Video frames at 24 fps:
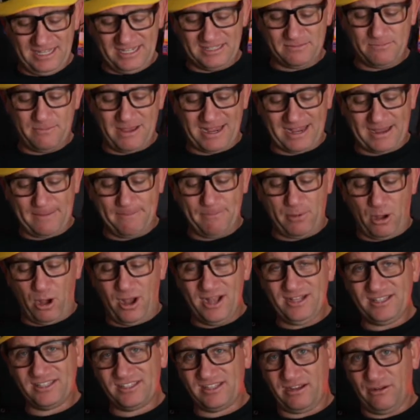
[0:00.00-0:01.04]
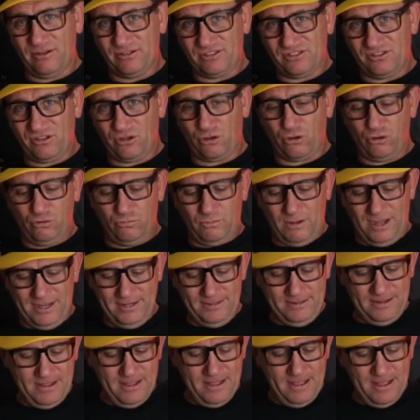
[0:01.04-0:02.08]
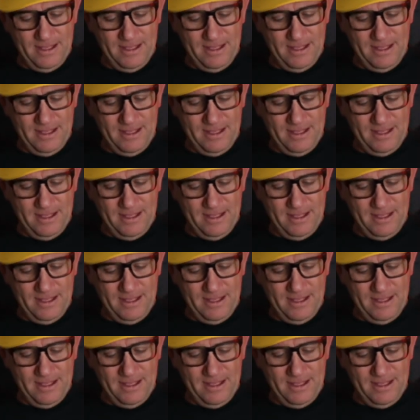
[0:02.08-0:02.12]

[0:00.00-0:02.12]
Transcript: It's megabytes, so it's the good one.